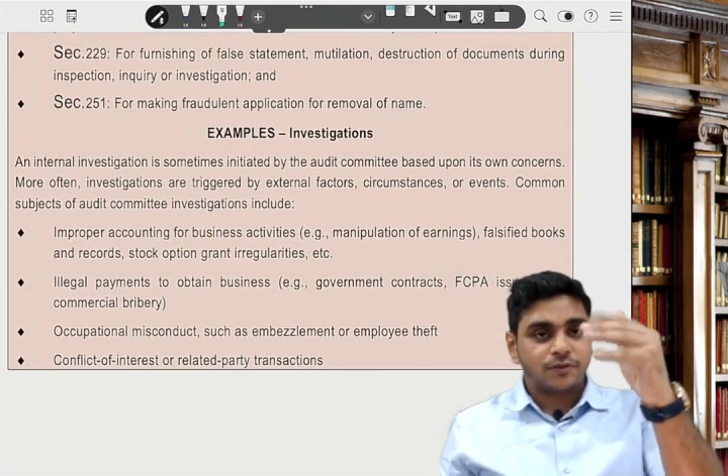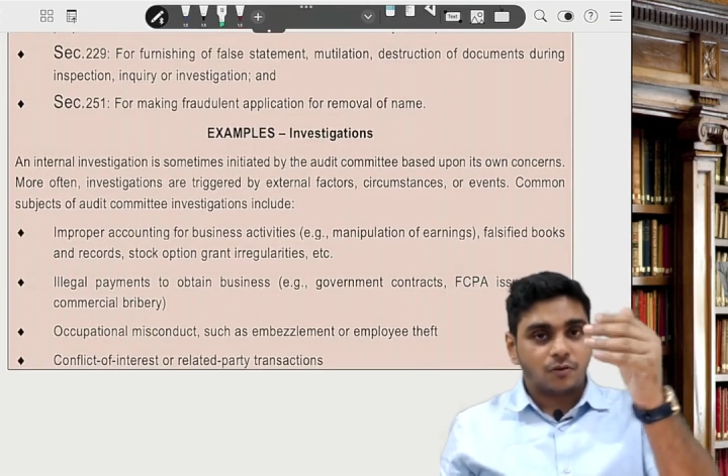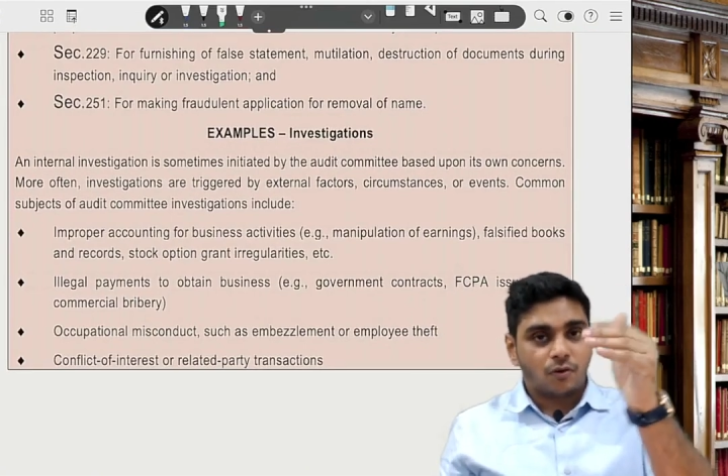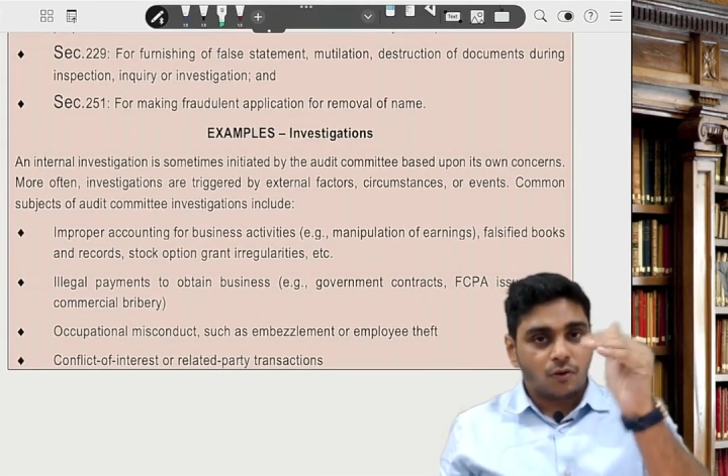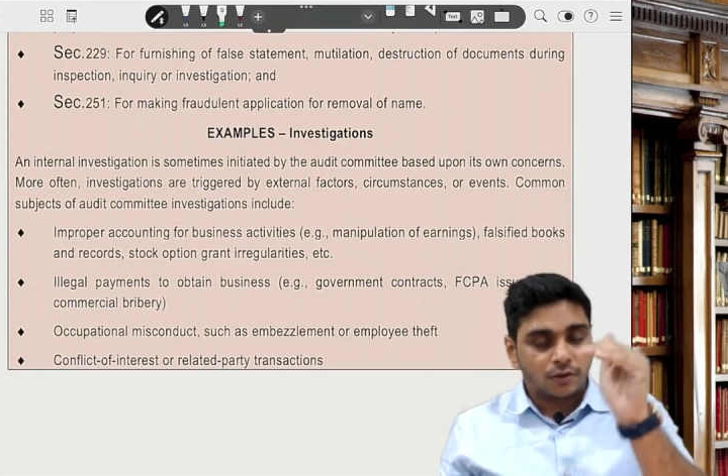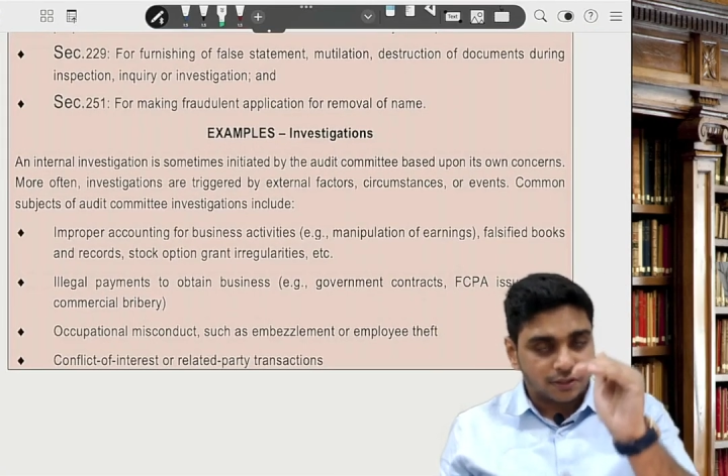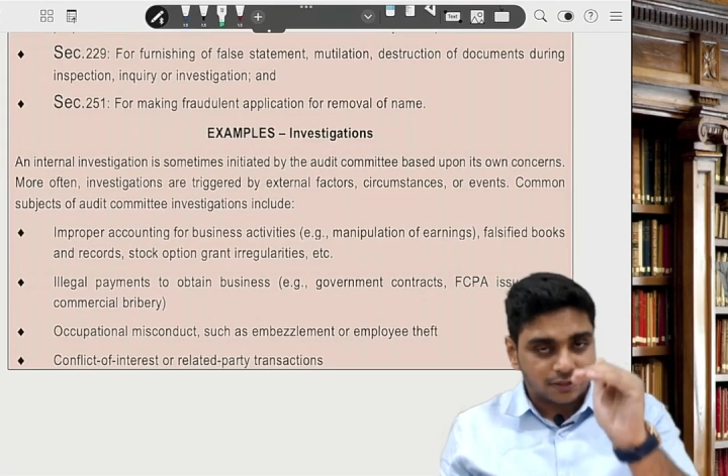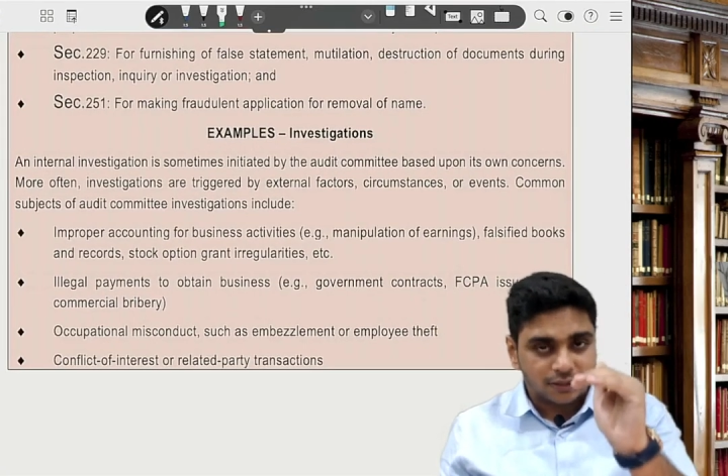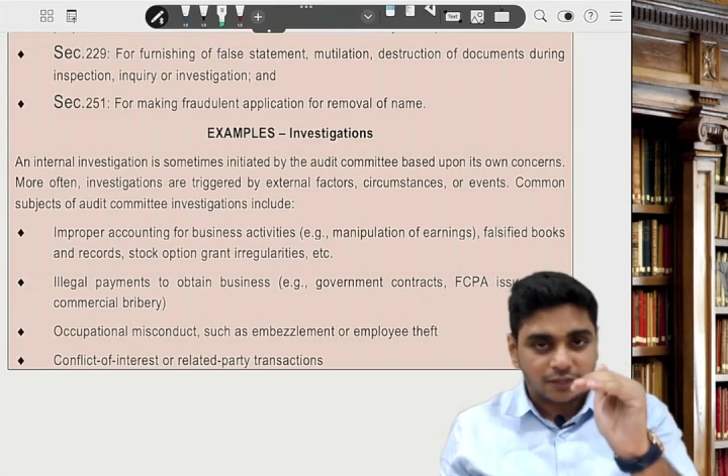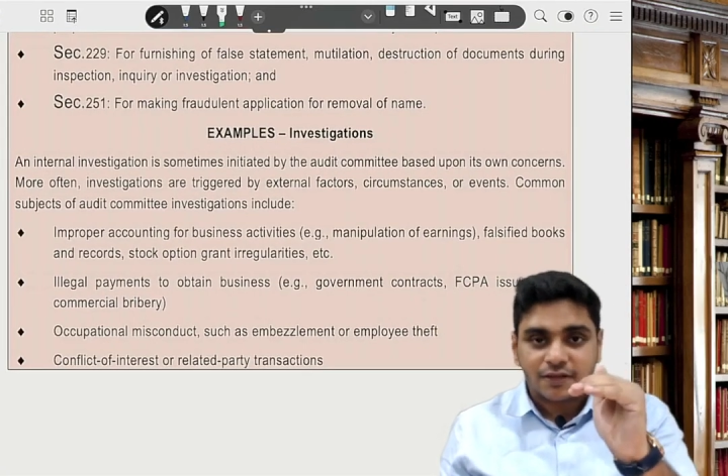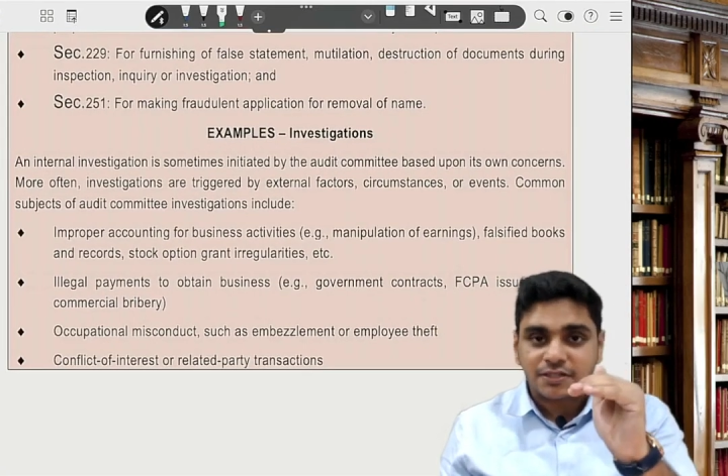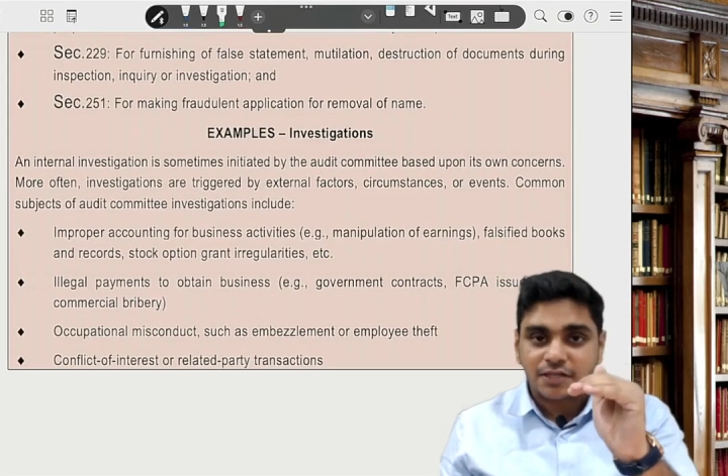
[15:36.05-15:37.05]
or it is an
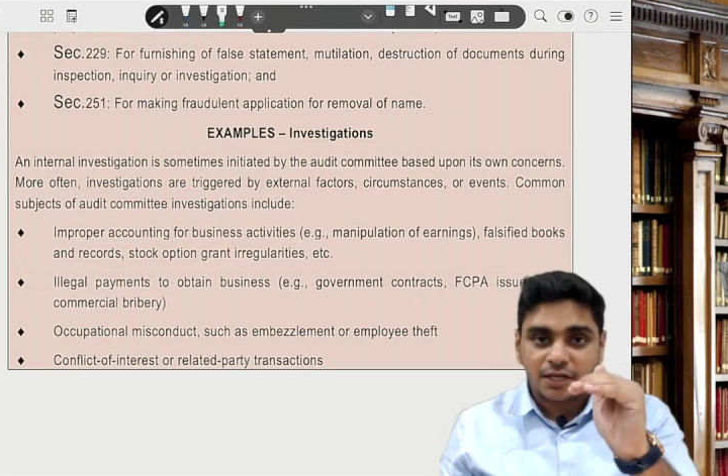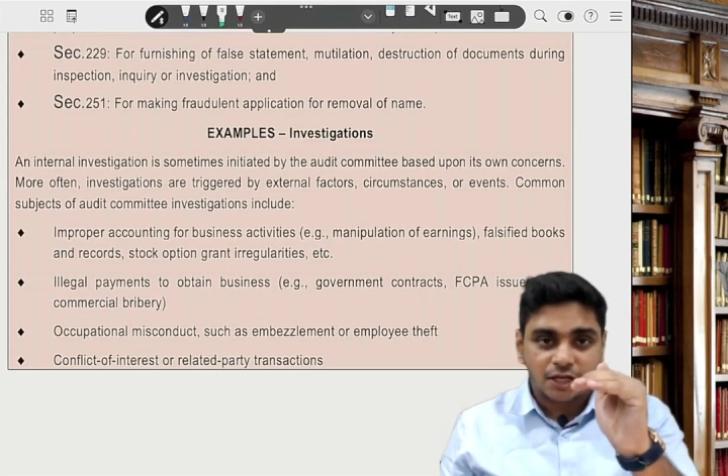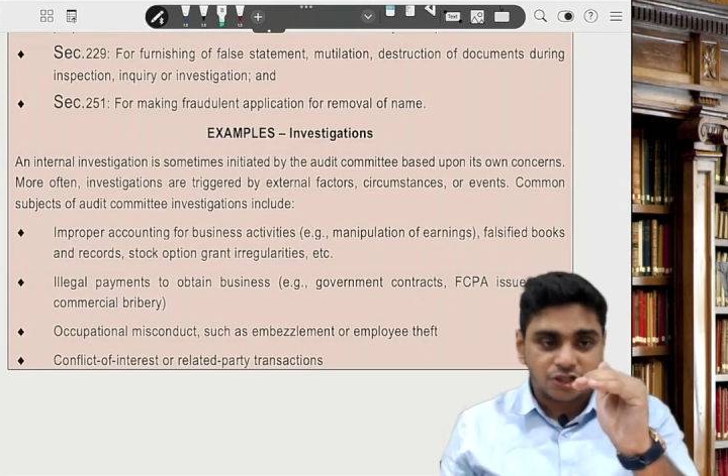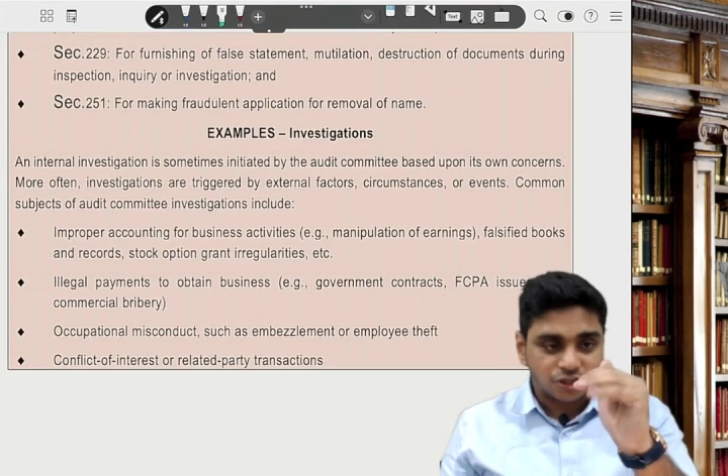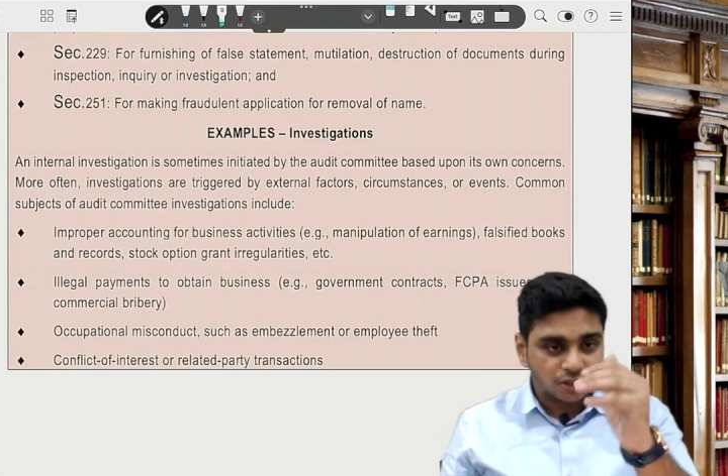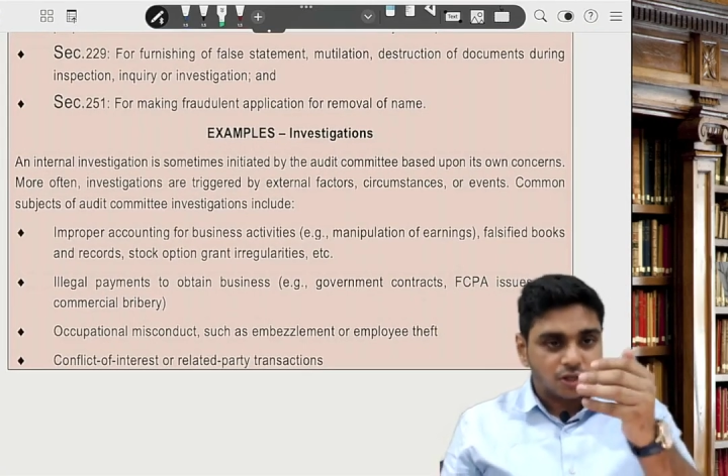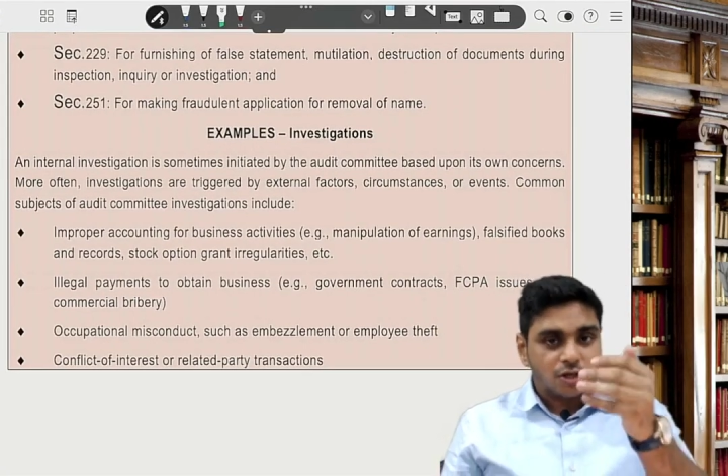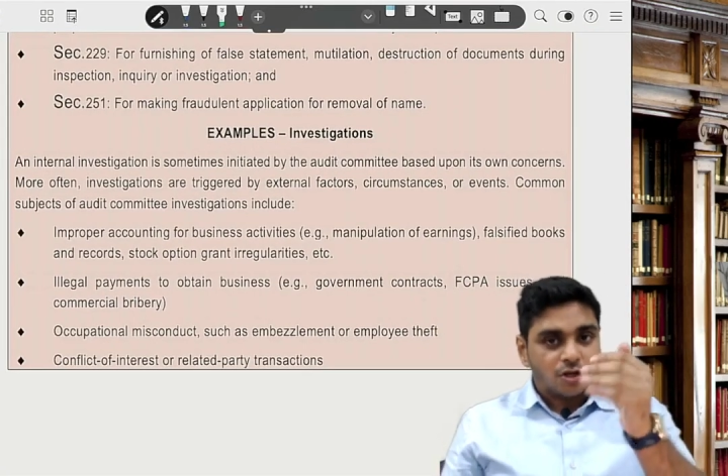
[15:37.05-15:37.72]
investigation,